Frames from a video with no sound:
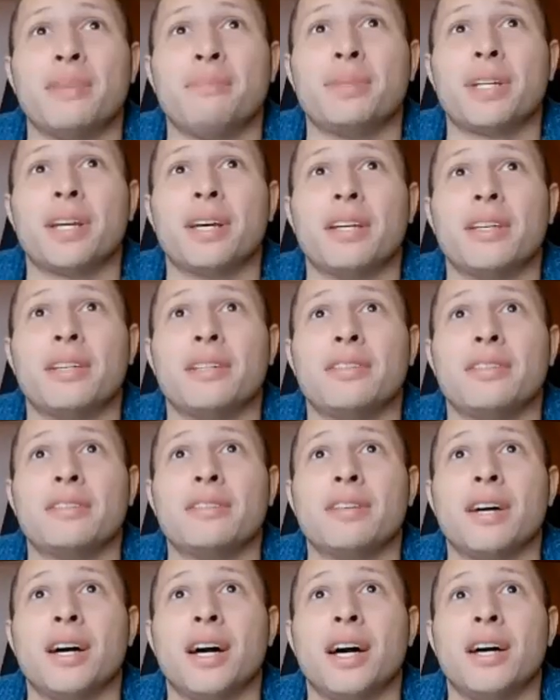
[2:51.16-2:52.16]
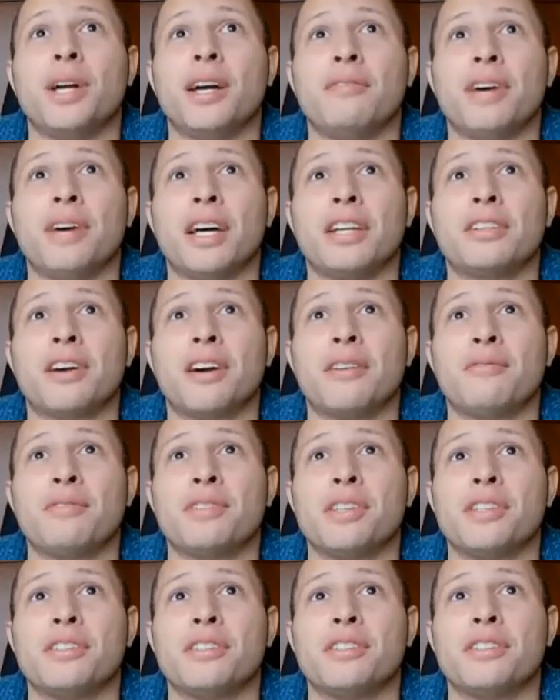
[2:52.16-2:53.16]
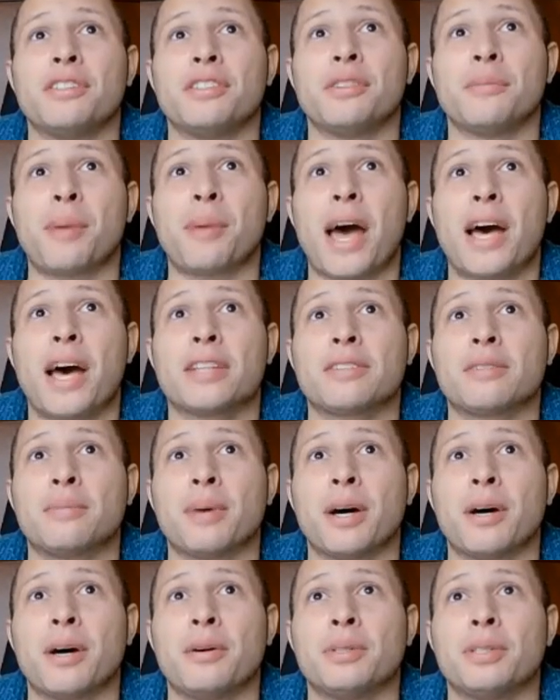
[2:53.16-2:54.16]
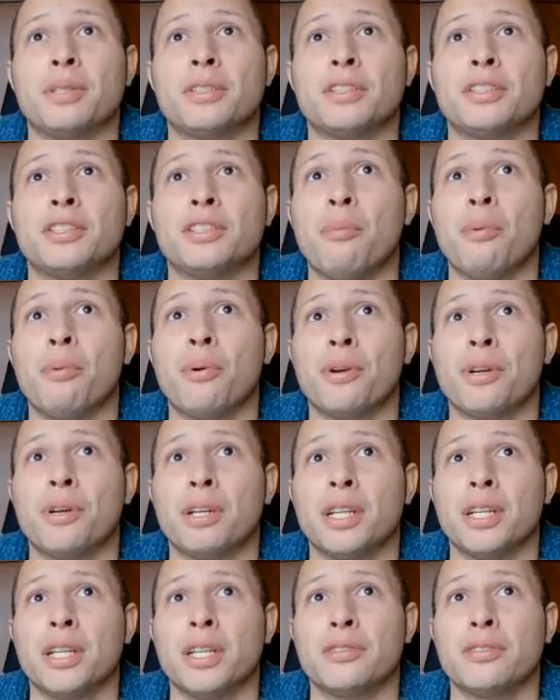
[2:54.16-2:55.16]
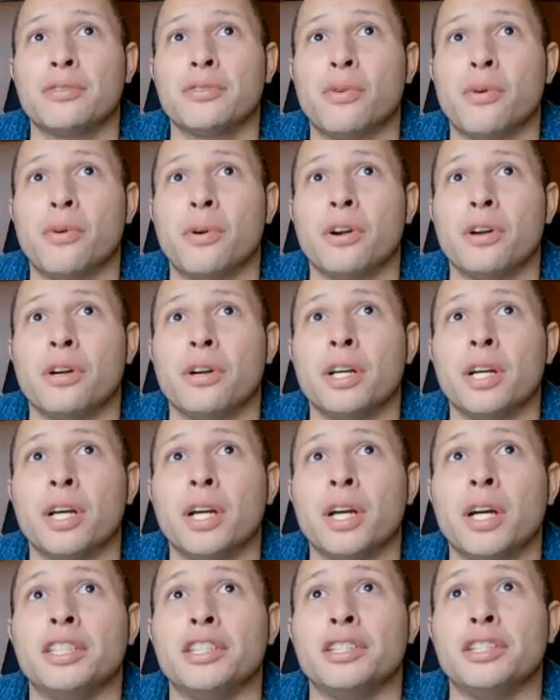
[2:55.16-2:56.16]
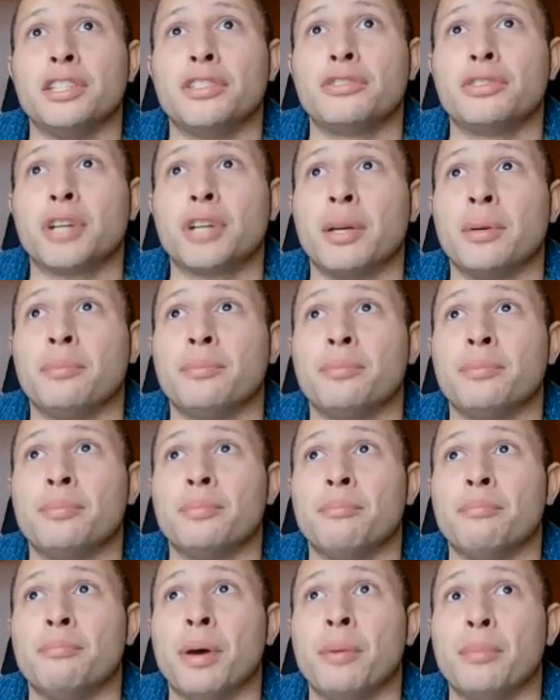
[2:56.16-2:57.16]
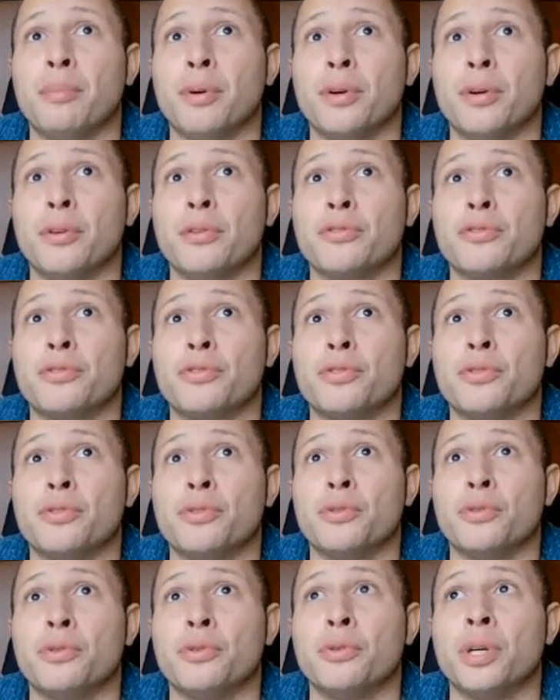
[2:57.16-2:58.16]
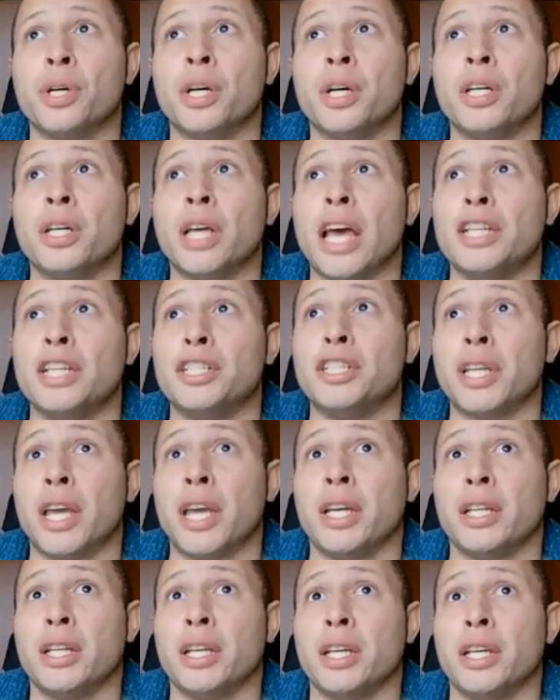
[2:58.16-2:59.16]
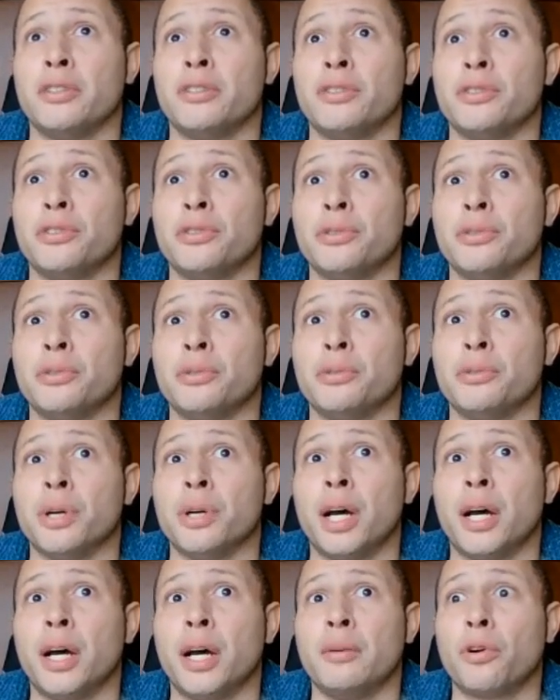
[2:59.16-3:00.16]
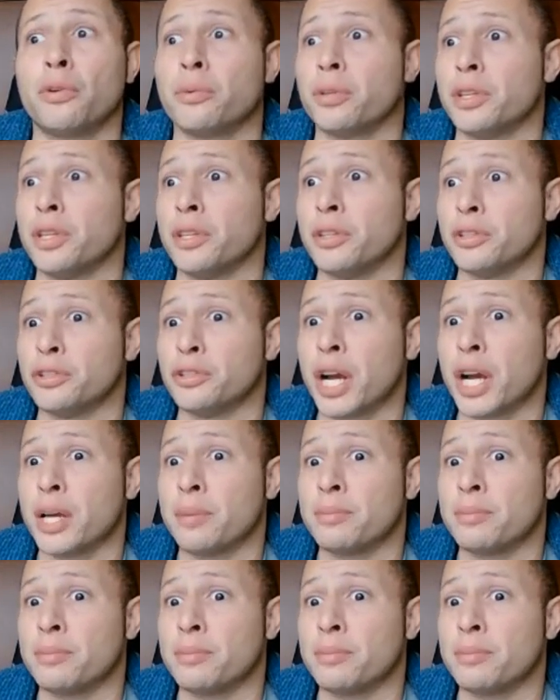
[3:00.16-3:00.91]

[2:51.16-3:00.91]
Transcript: great, because you and I have had conversations in the past about how important it is for Indigenous tribe members to educate and to work within their